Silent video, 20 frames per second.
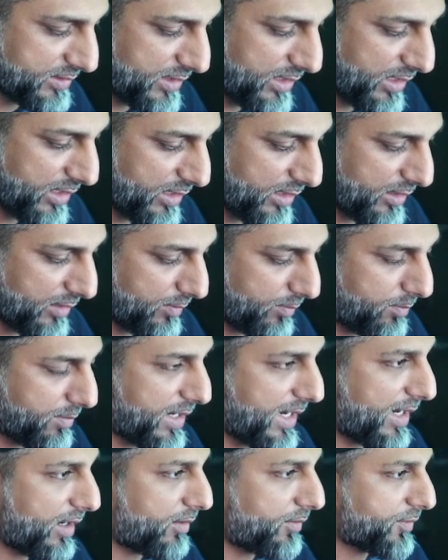and
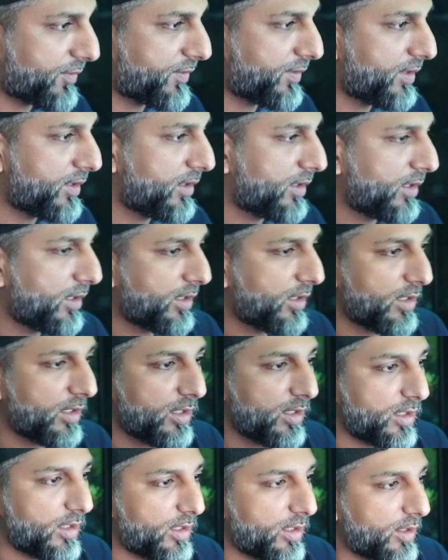mouth.
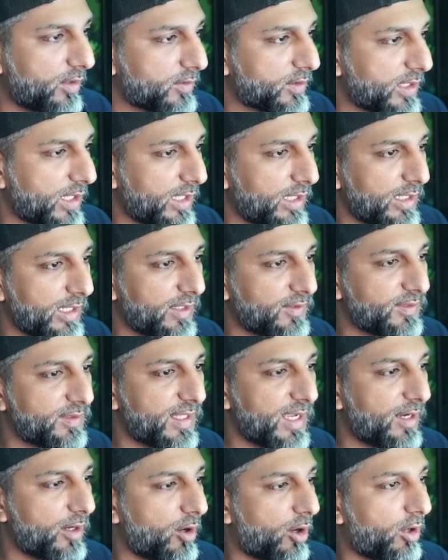Okay, and
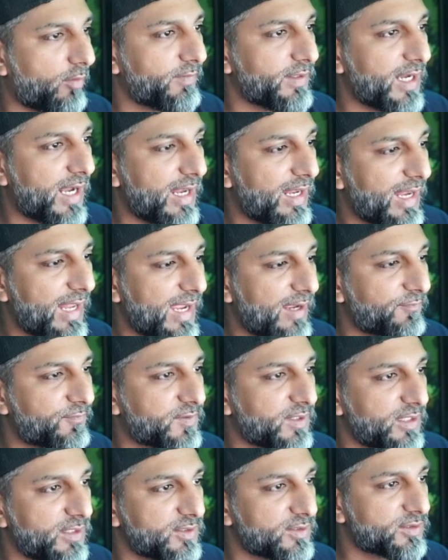then all we got left
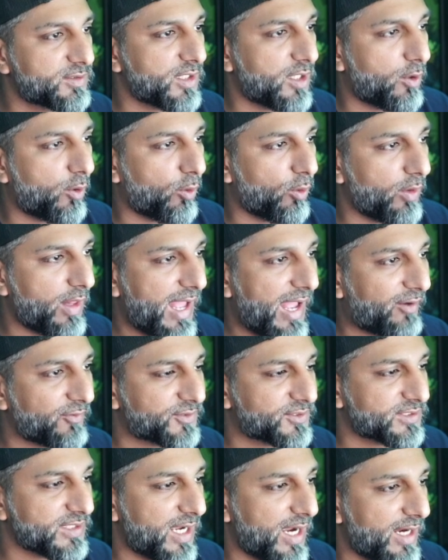is the whole
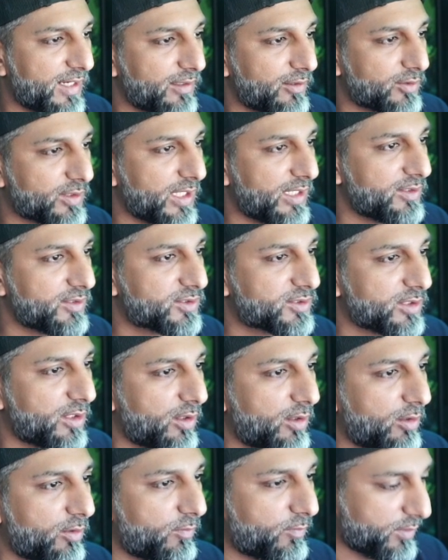outside. Okay,
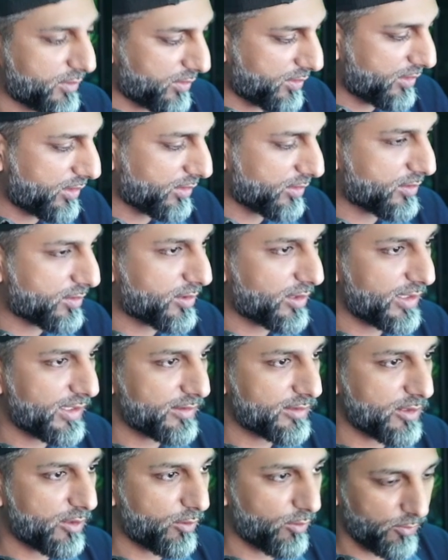so we're gonna click
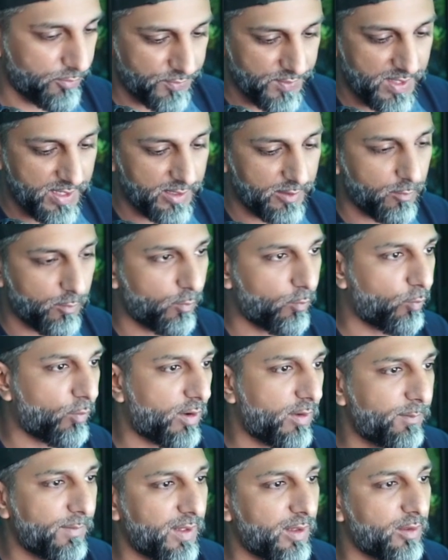the whole thing,
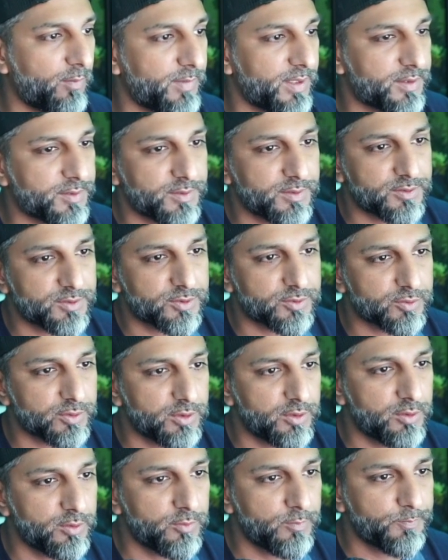one millimeter
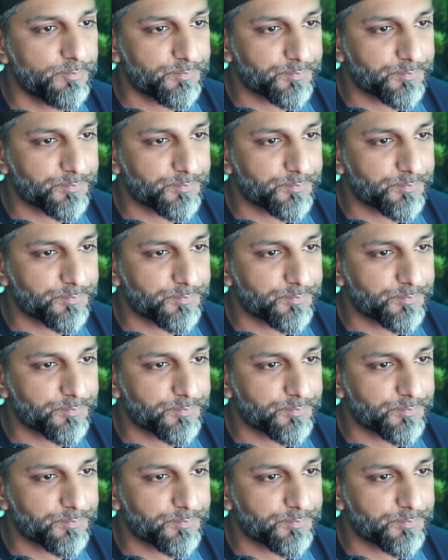extrude,